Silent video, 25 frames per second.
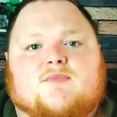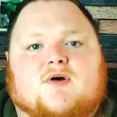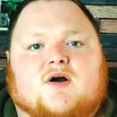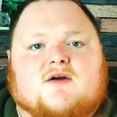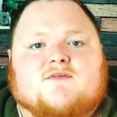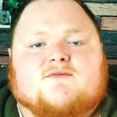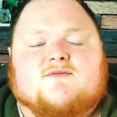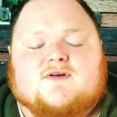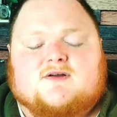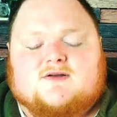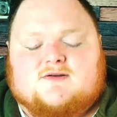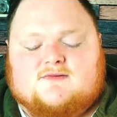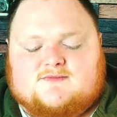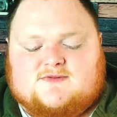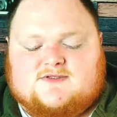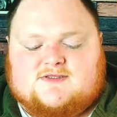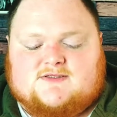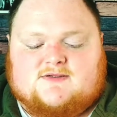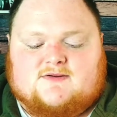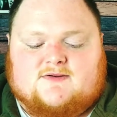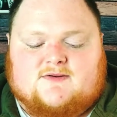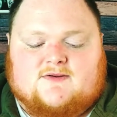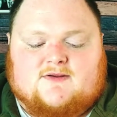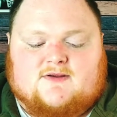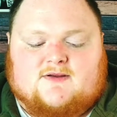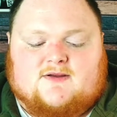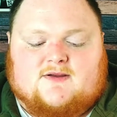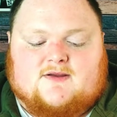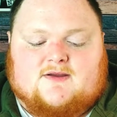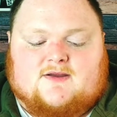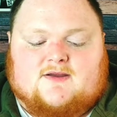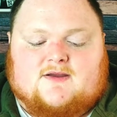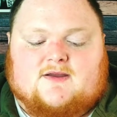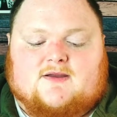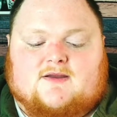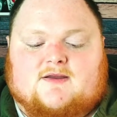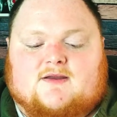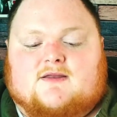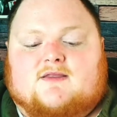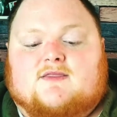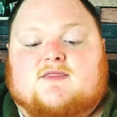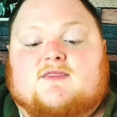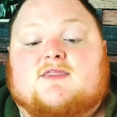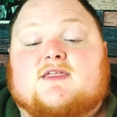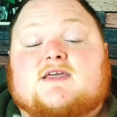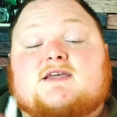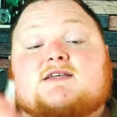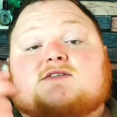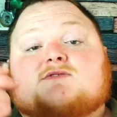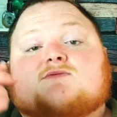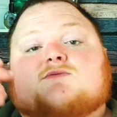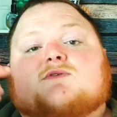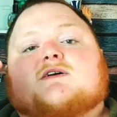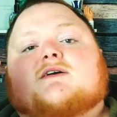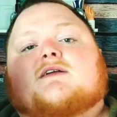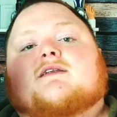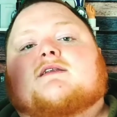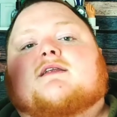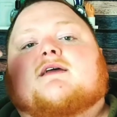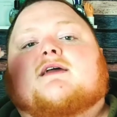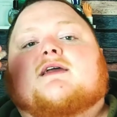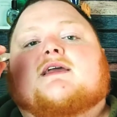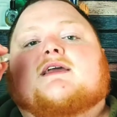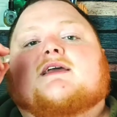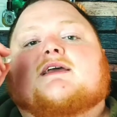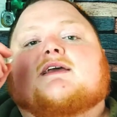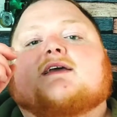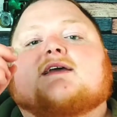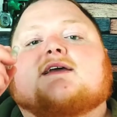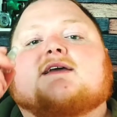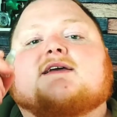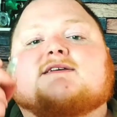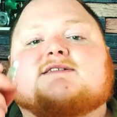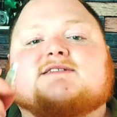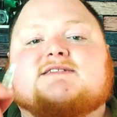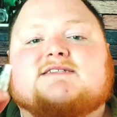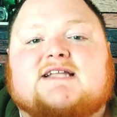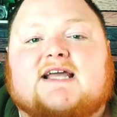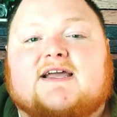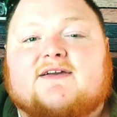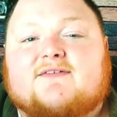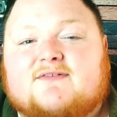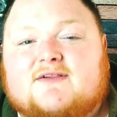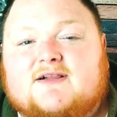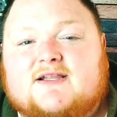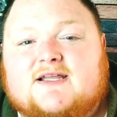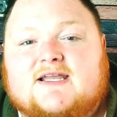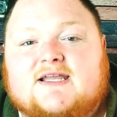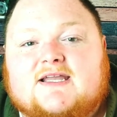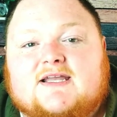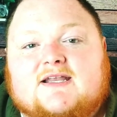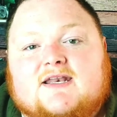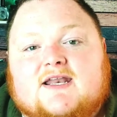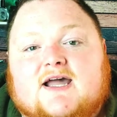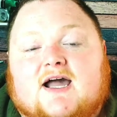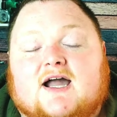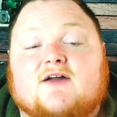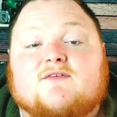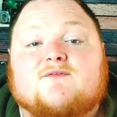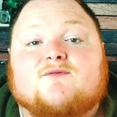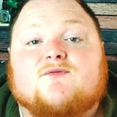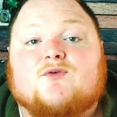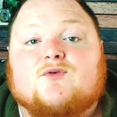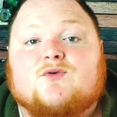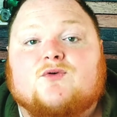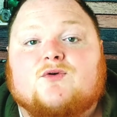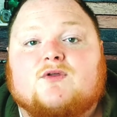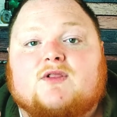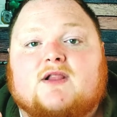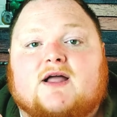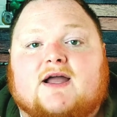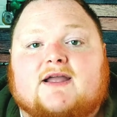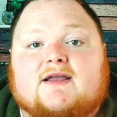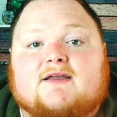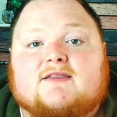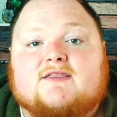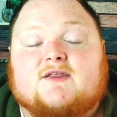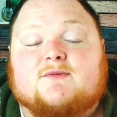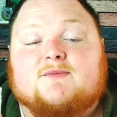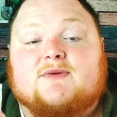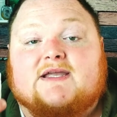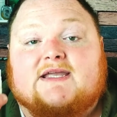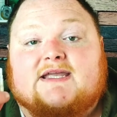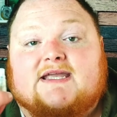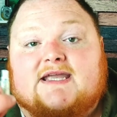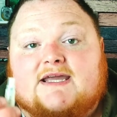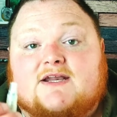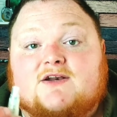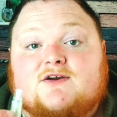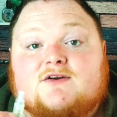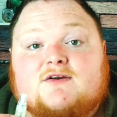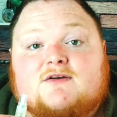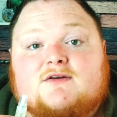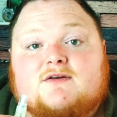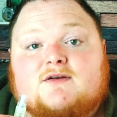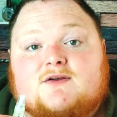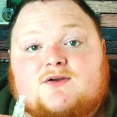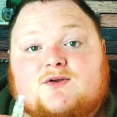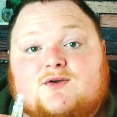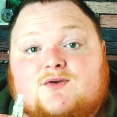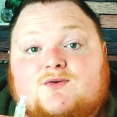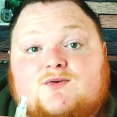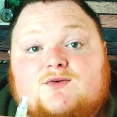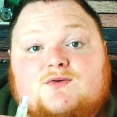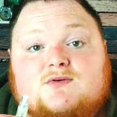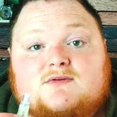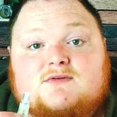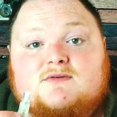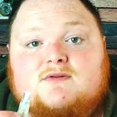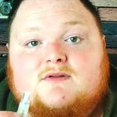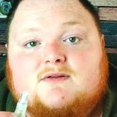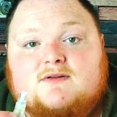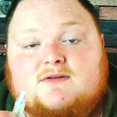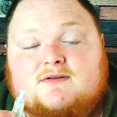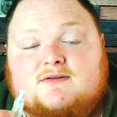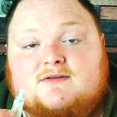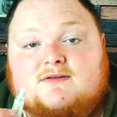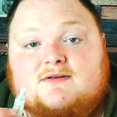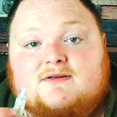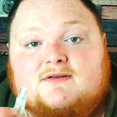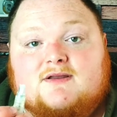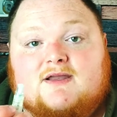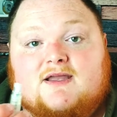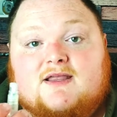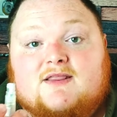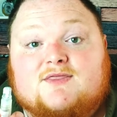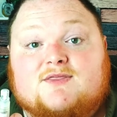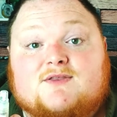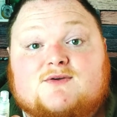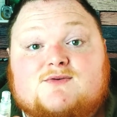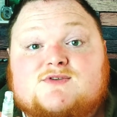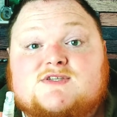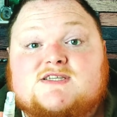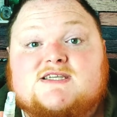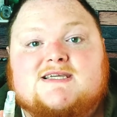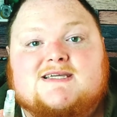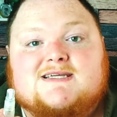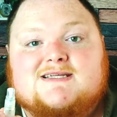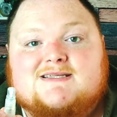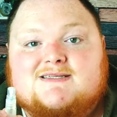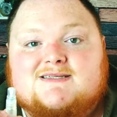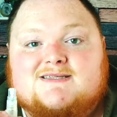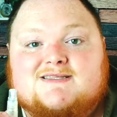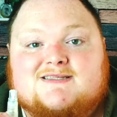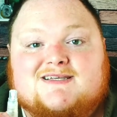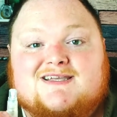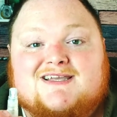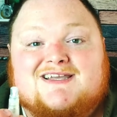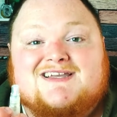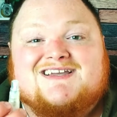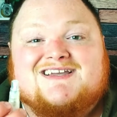Parfums. This one is definitely not for like the beginner oud enthusiast.